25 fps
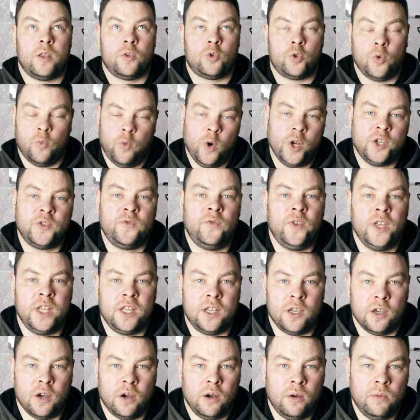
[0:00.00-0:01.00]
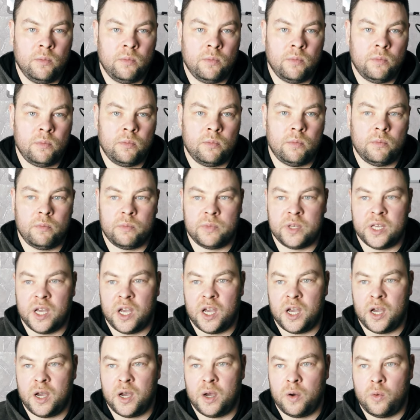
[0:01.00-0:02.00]
to watch video,
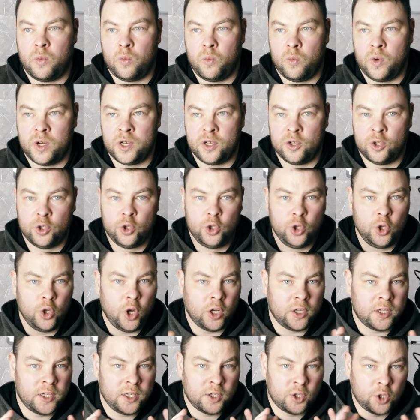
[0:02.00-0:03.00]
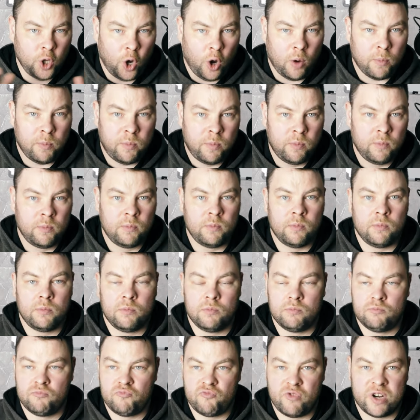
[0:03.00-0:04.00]
yeah, with not the top
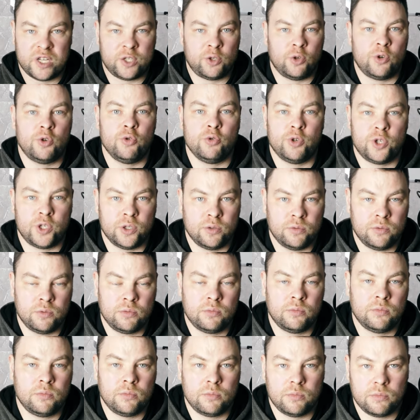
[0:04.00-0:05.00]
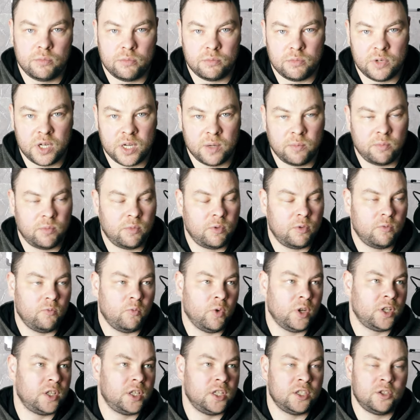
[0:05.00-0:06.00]
resolution, yeah,
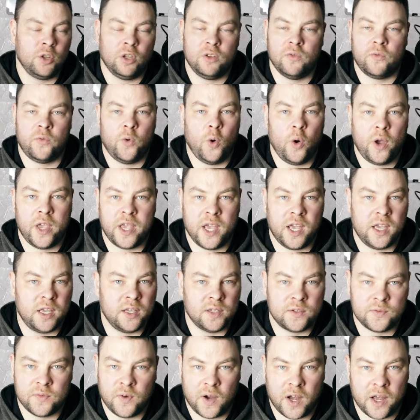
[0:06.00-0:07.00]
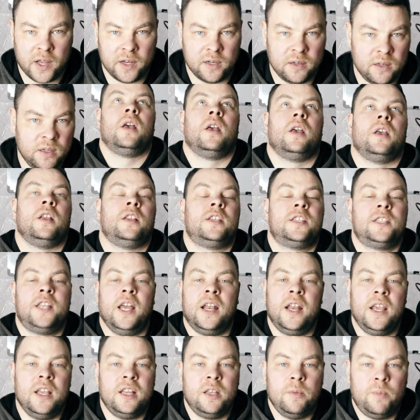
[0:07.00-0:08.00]
what, it's not the 4K, it's fine. It's
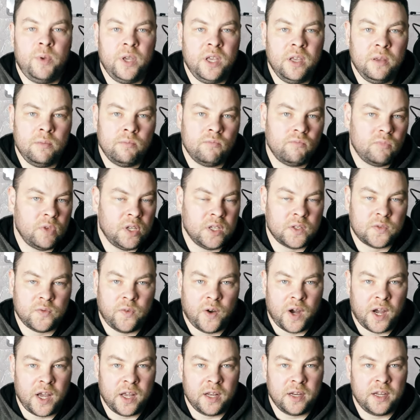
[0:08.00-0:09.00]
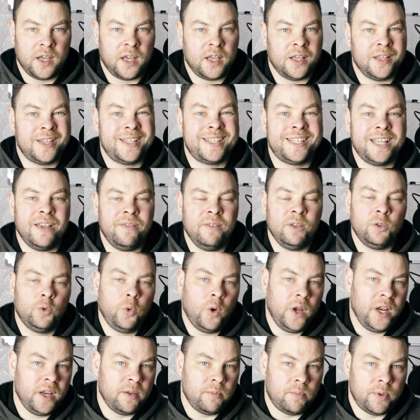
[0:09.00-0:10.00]
1080p, it's fine, yeah. It's
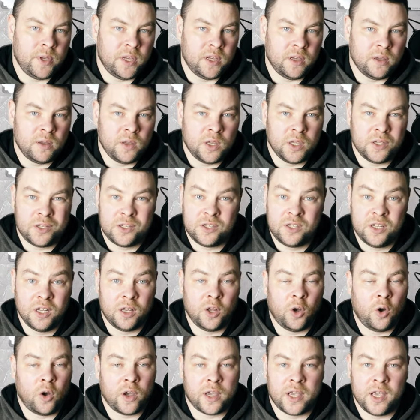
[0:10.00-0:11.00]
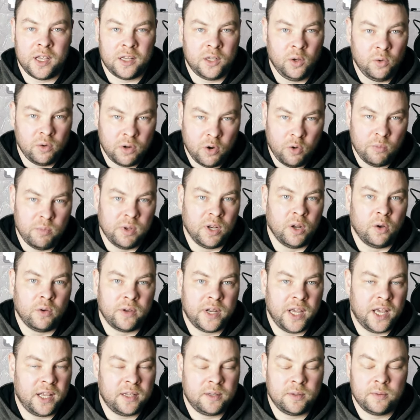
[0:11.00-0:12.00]
720p, it's still okay, don't go below
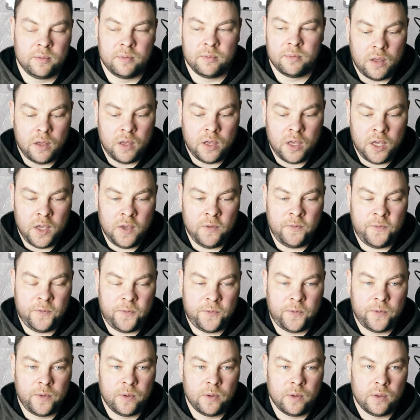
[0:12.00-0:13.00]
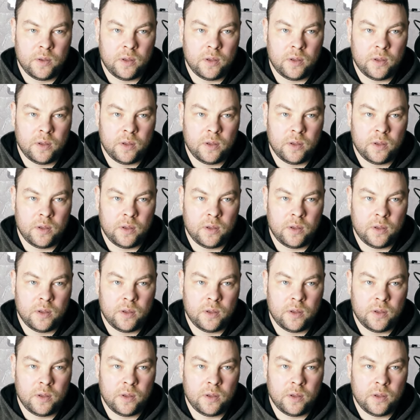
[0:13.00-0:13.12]
that. If